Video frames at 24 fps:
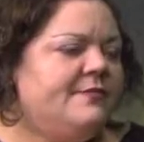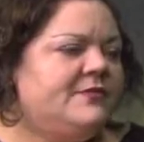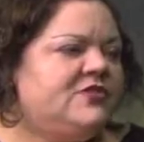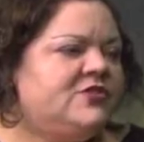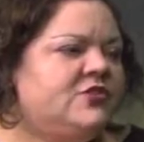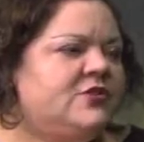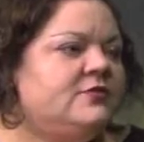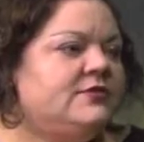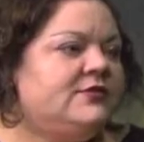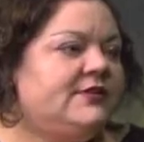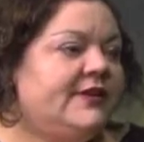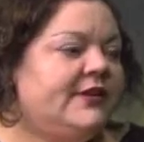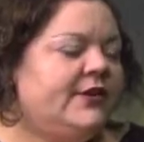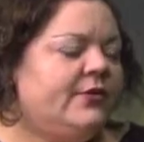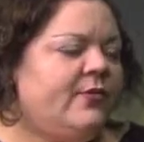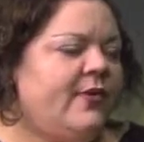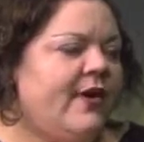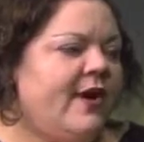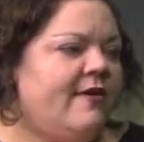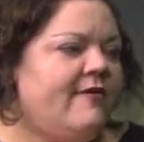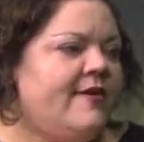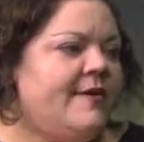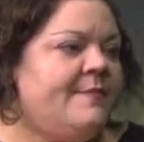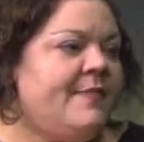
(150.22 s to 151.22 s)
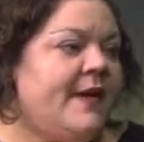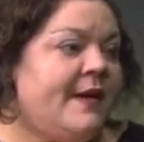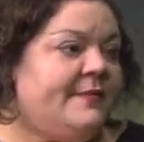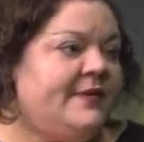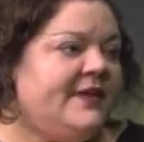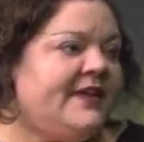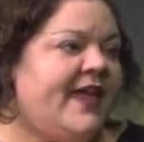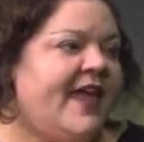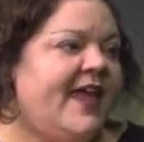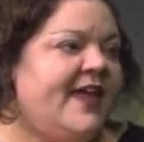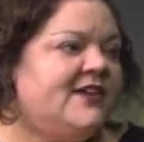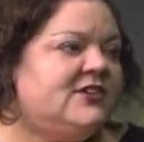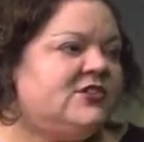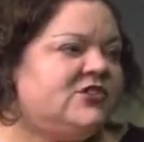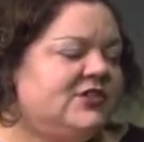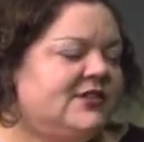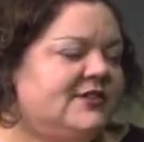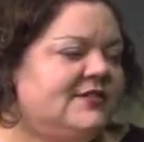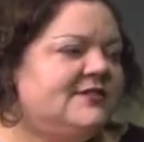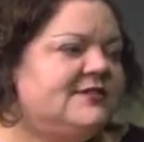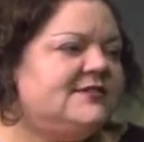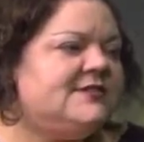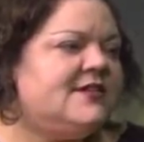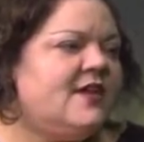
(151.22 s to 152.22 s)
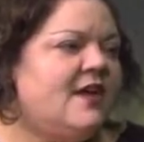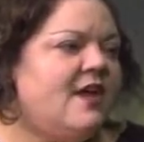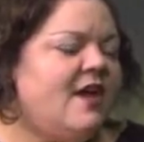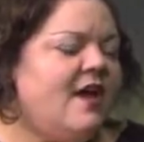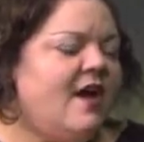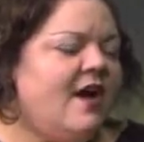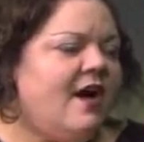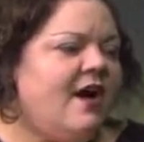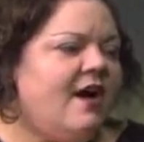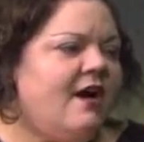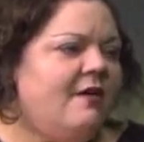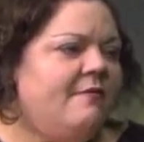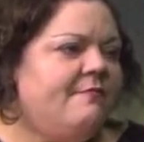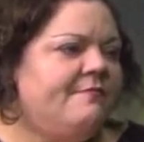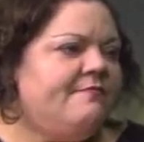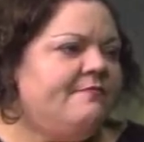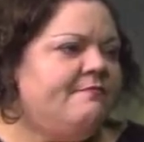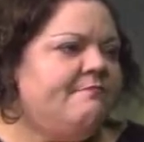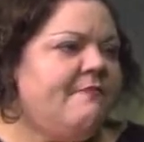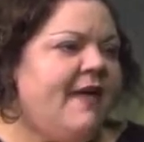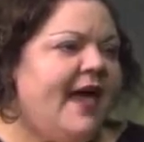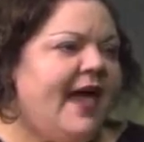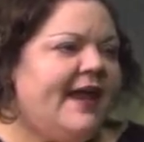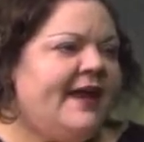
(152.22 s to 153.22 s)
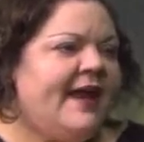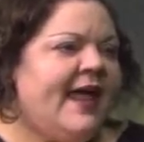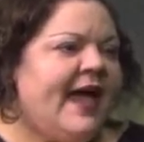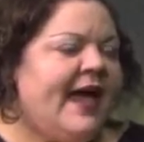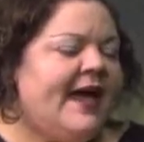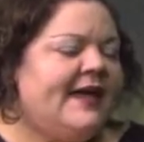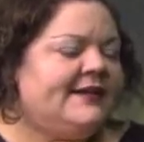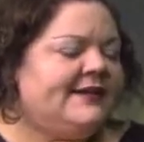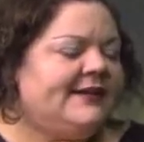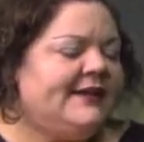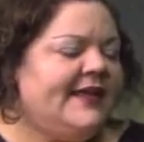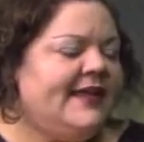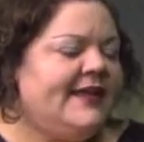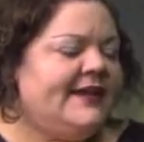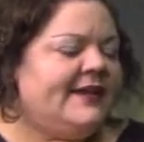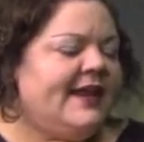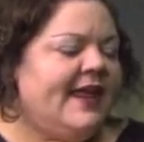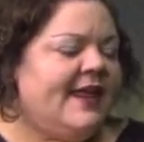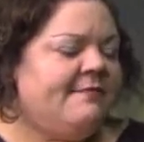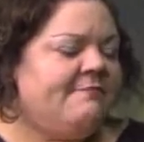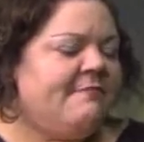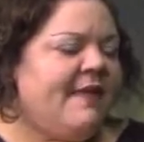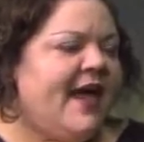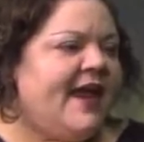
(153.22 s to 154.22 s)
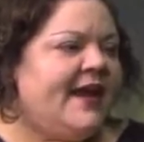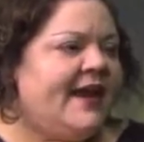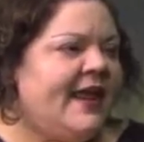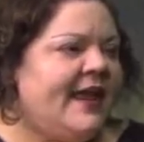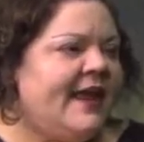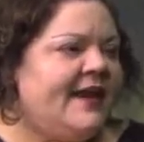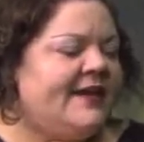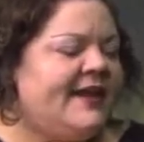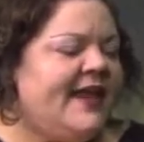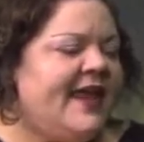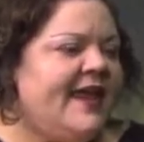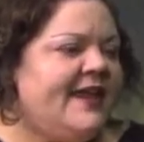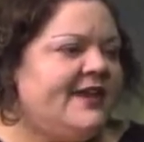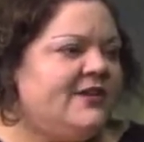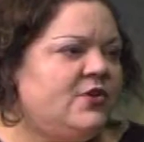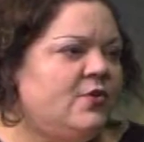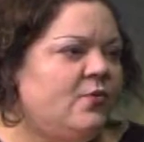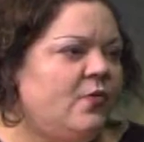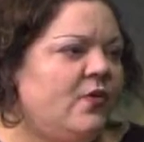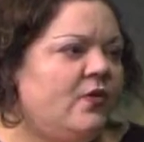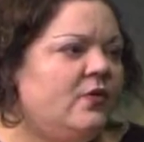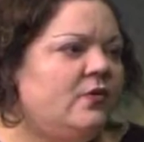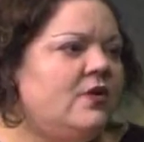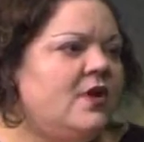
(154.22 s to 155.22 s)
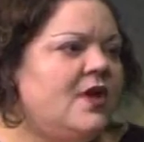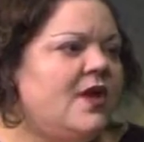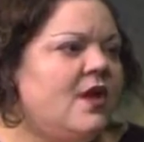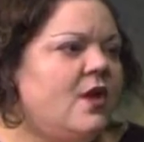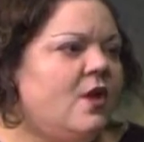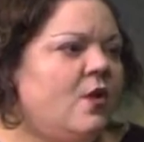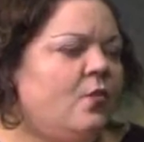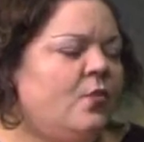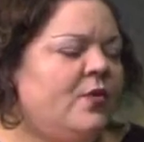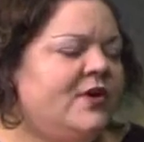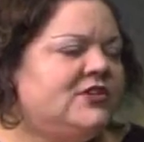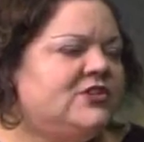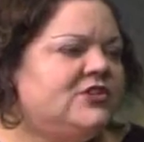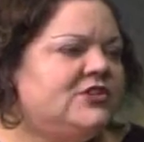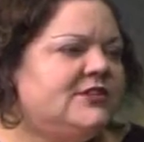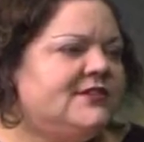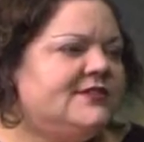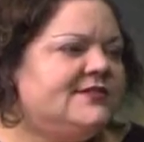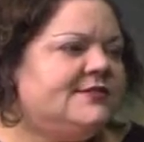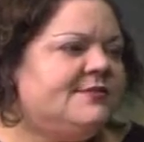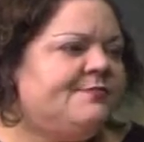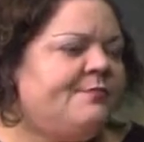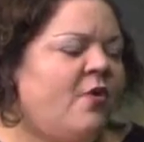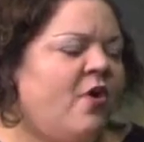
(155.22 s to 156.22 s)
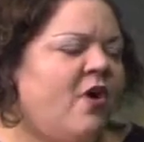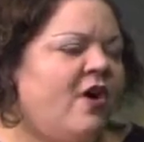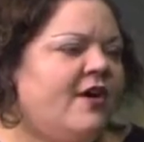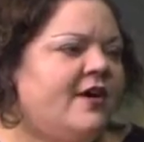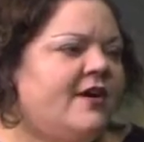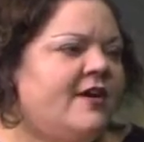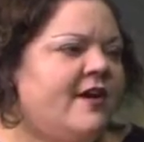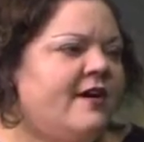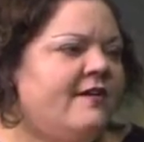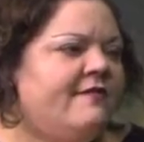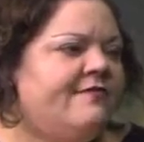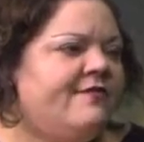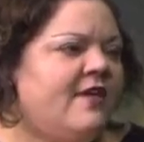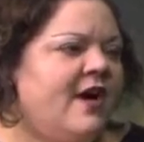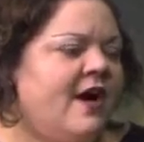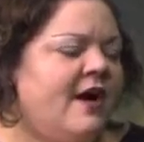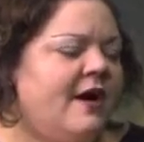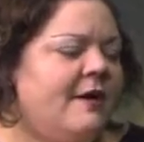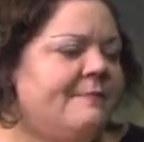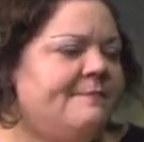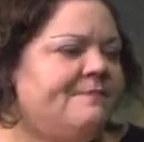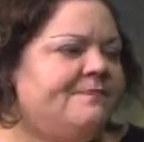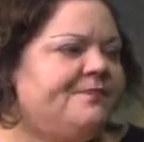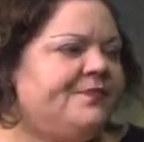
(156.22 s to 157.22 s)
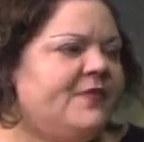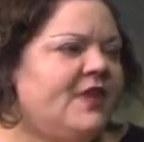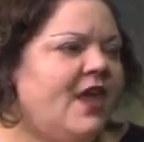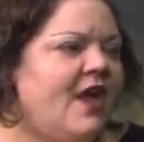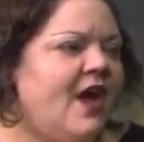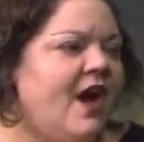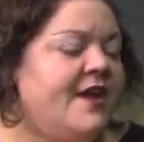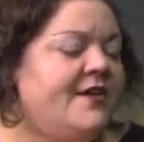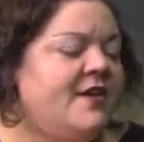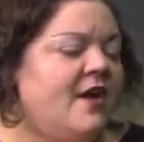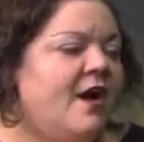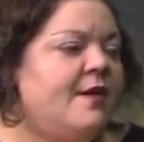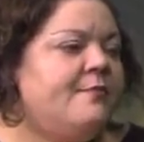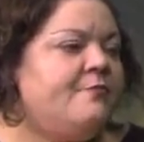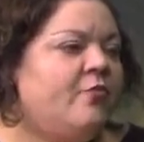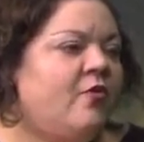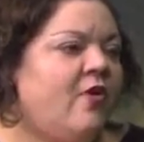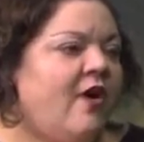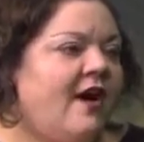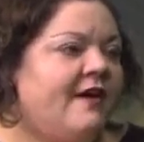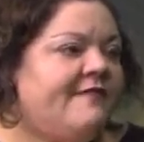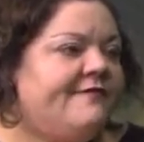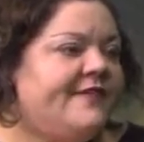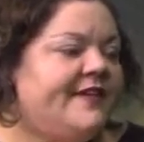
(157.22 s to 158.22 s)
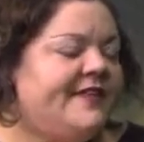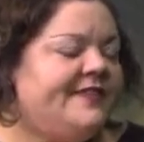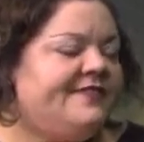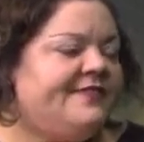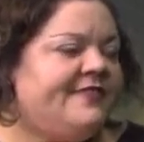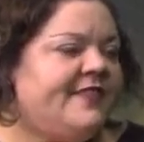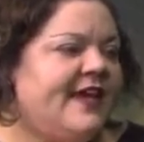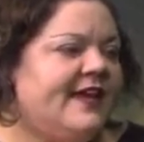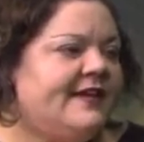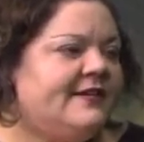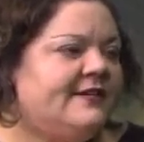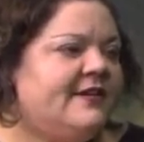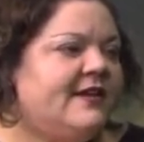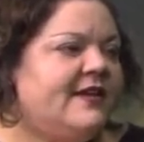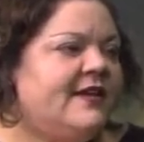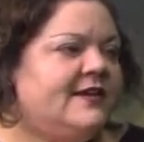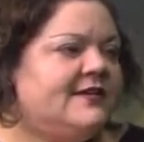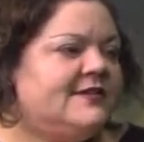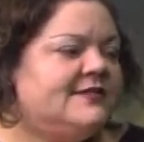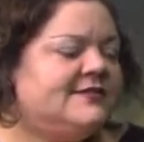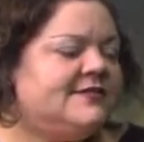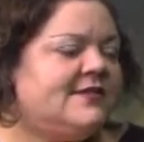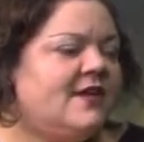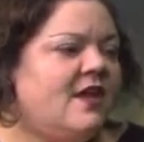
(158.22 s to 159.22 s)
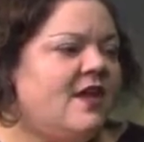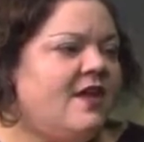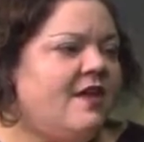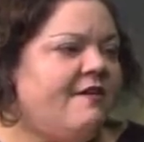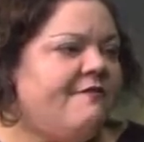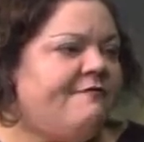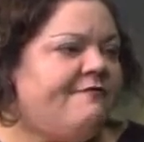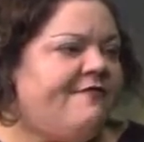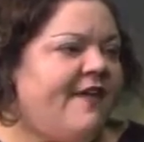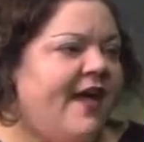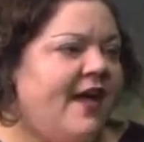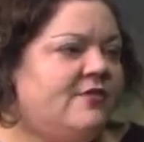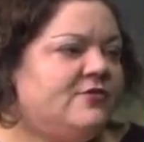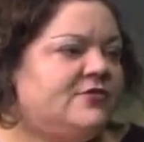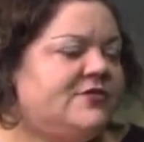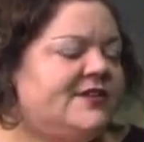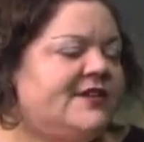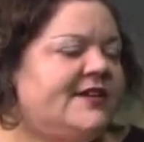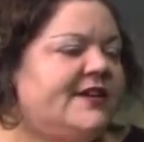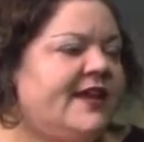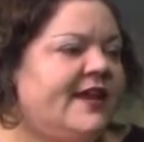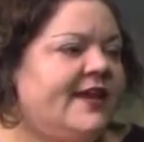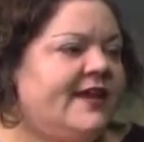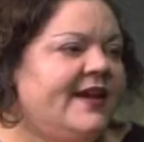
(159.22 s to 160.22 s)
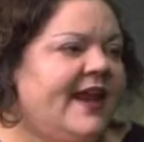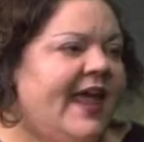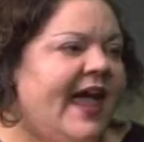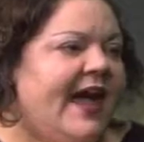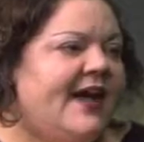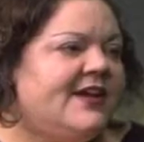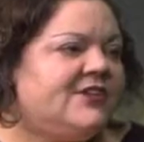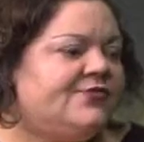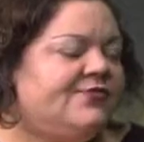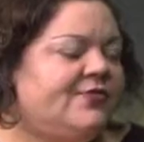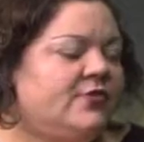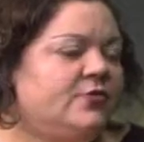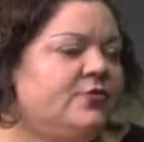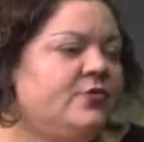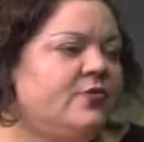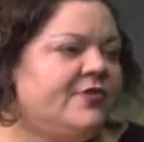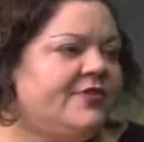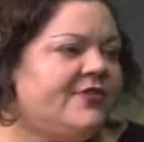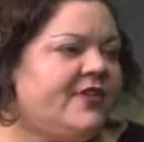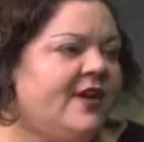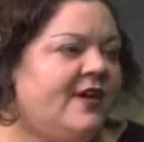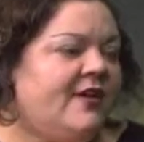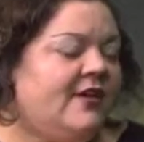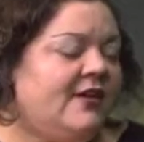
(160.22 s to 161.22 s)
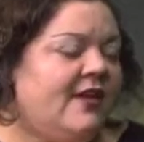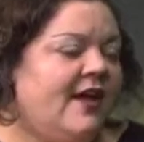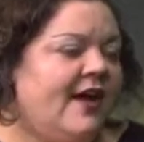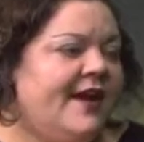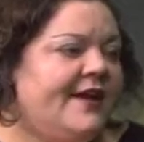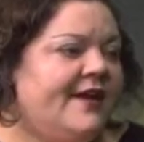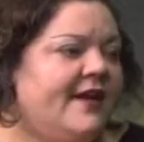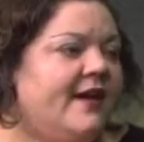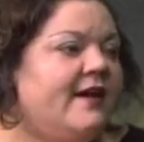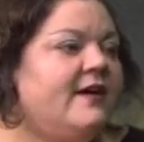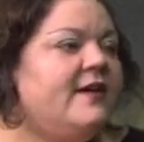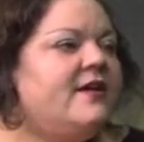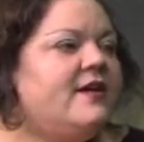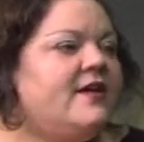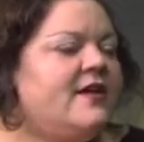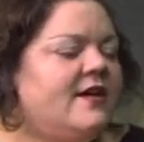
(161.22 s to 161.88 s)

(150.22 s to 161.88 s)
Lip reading: 2 literary publications, Mad Hat Lit and Mad Hat Annual, which is part of a nonprofit that is founded in Asheville, North Carolina.